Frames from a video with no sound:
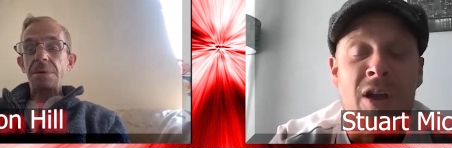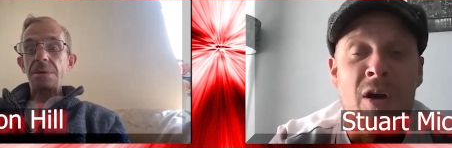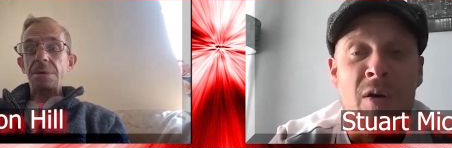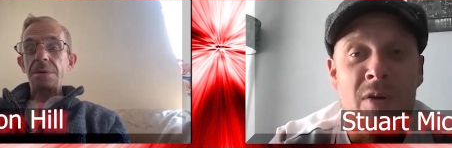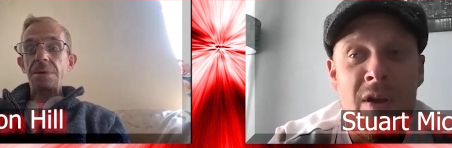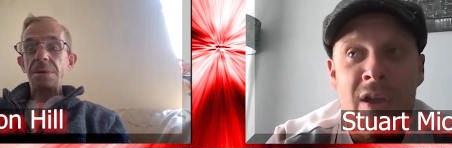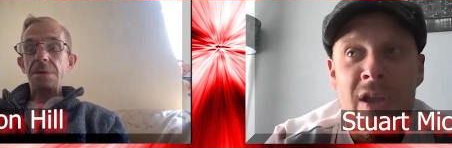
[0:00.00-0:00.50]

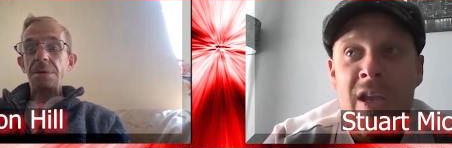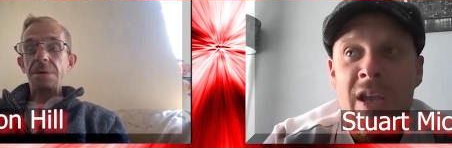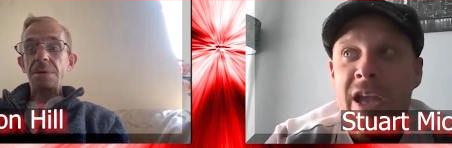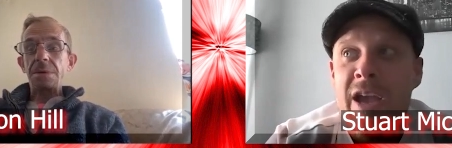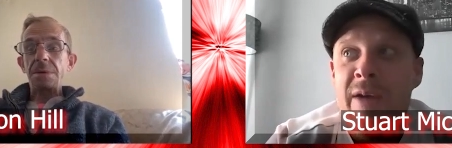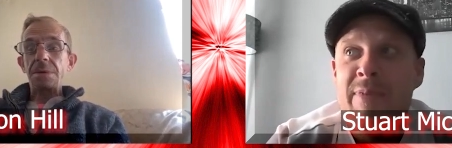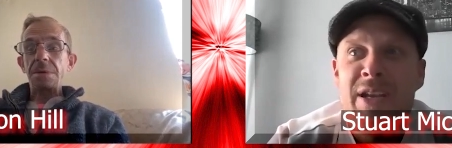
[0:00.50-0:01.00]
Speaker 1: so
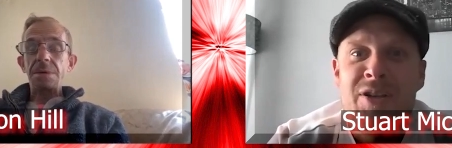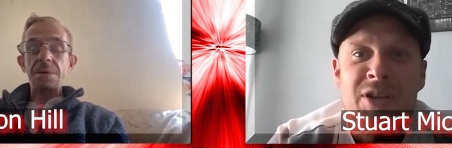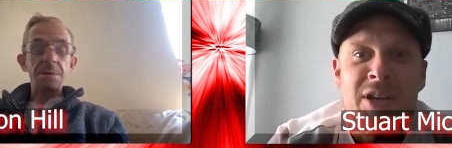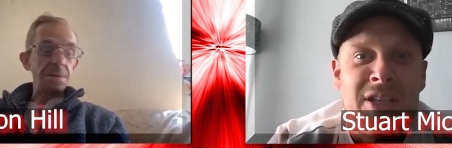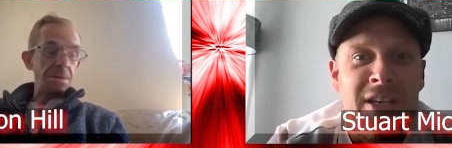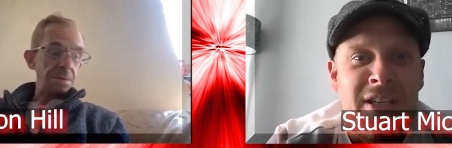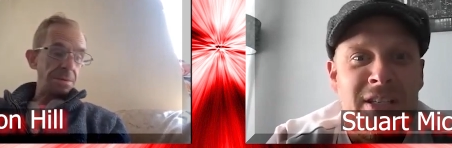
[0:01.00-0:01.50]
it'll be
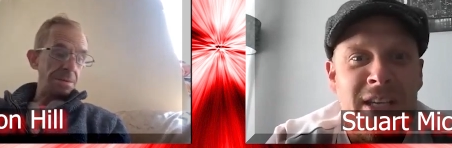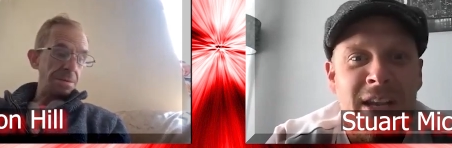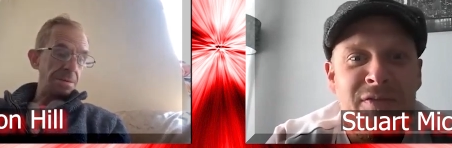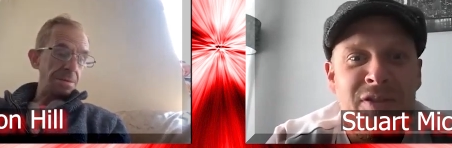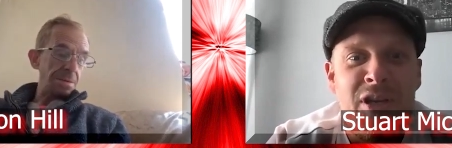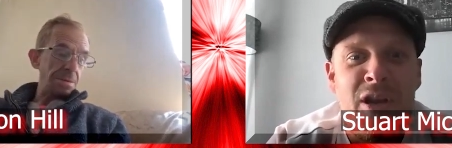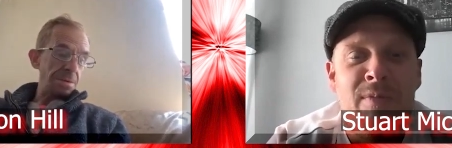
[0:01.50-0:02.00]
interesting to see
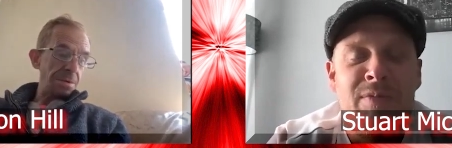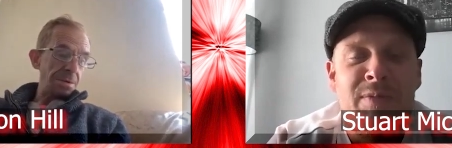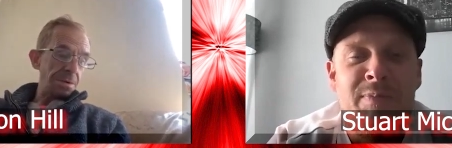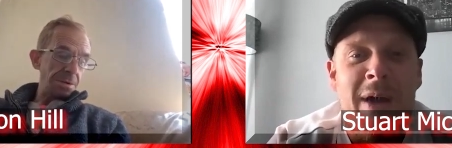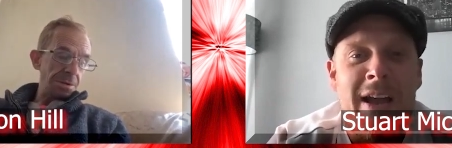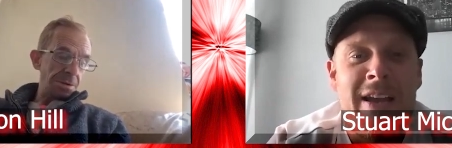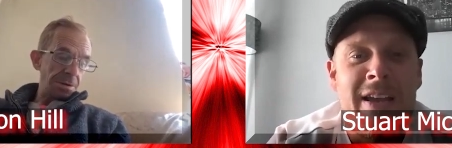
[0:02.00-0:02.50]
if she comes
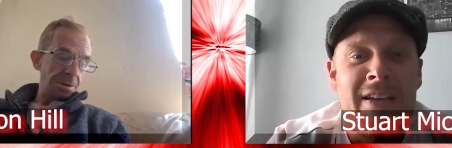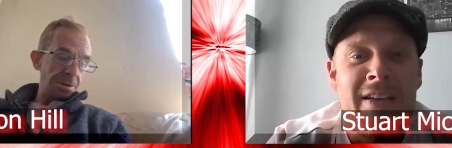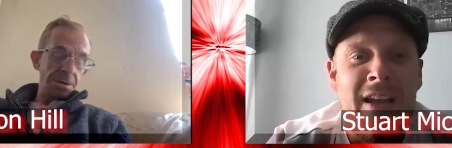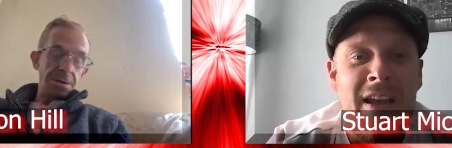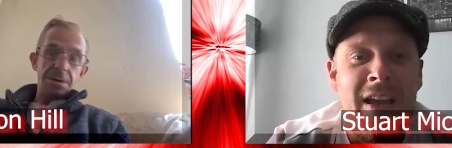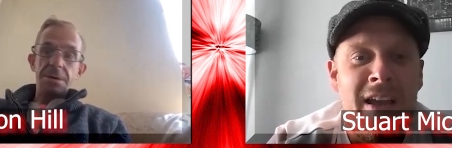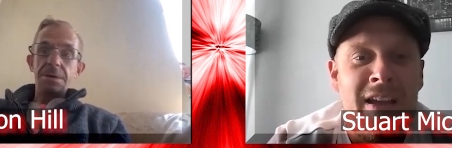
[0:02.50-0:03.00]
back and
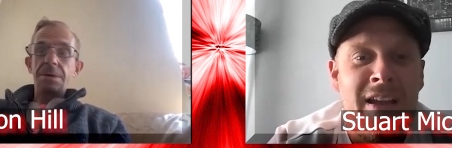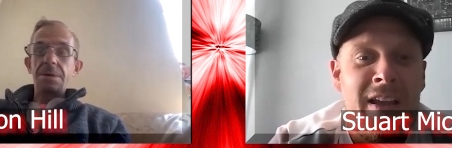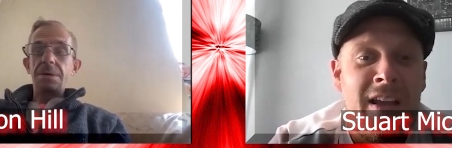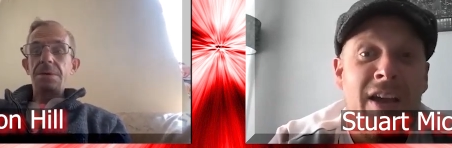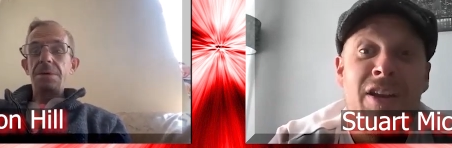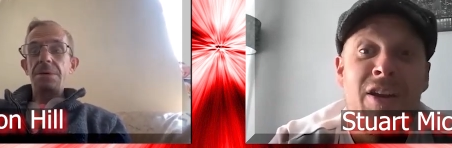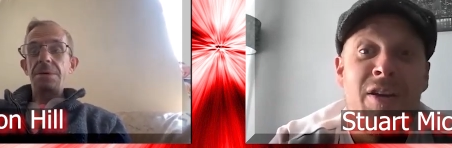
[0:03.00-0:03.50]
uh,
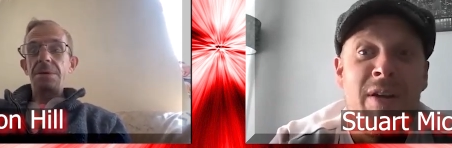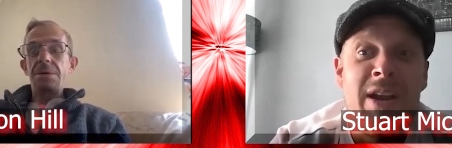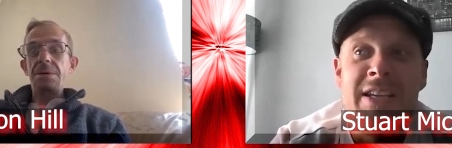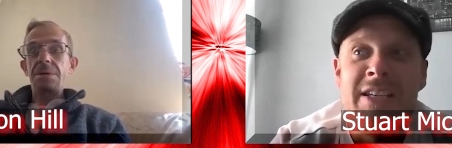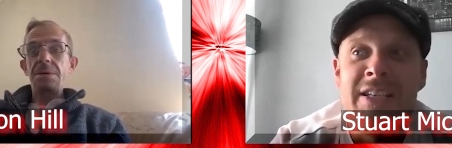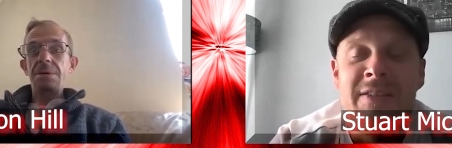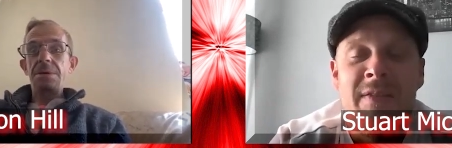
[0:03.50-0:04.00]
and
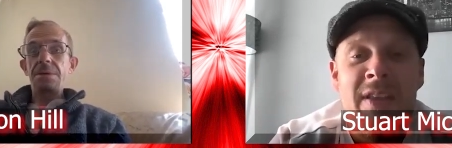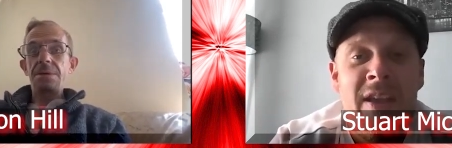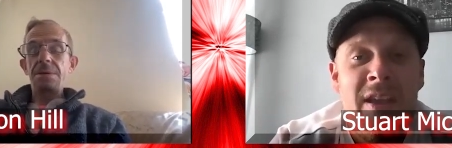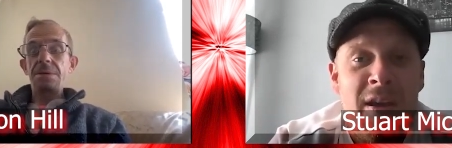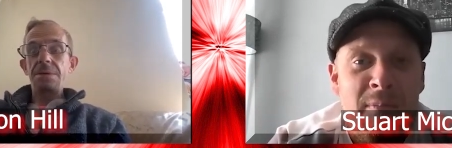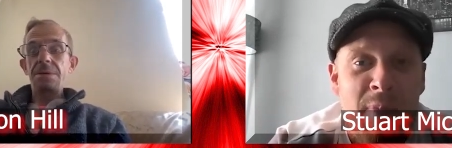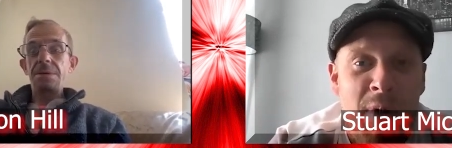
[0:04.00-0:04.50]
agrees.
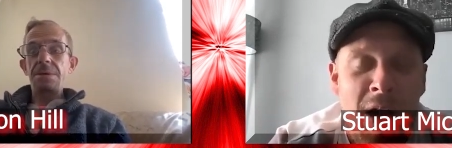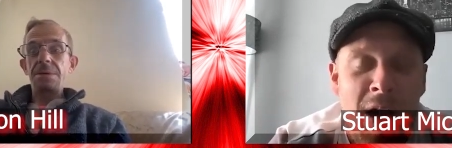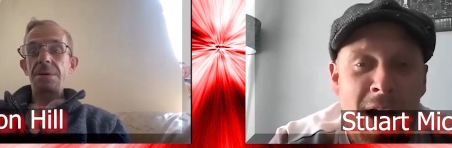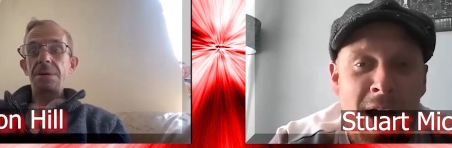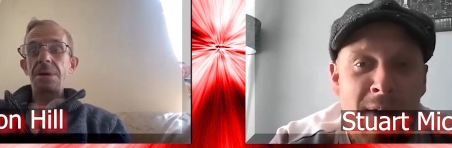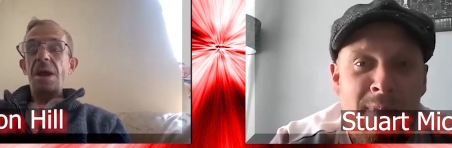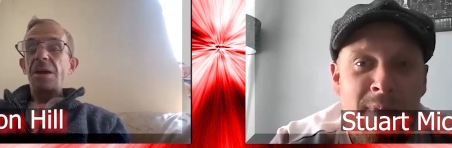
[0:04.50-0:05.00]

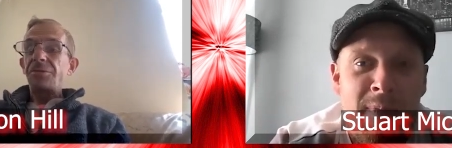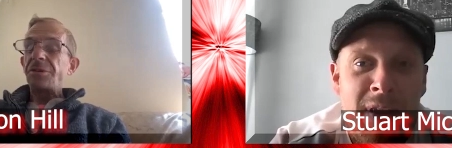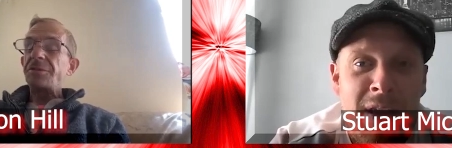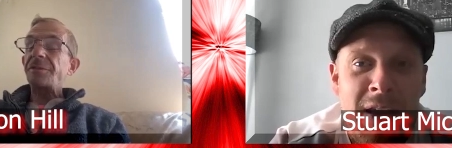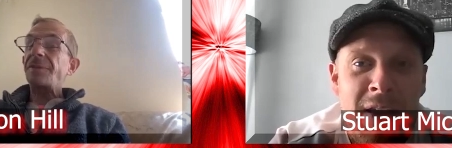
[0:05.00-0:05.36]
But um, she's a